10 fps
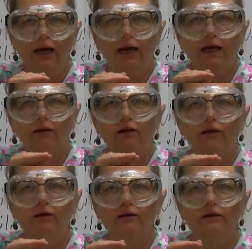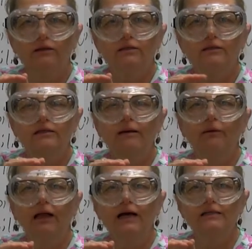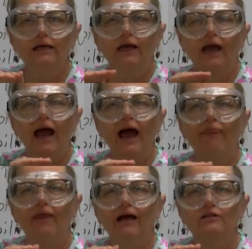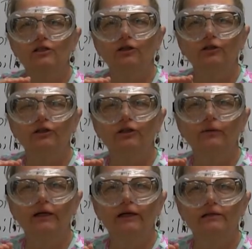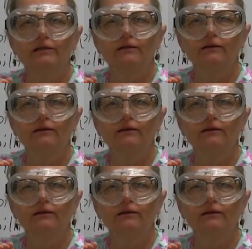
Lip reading: it stabilizing at that certain degrees.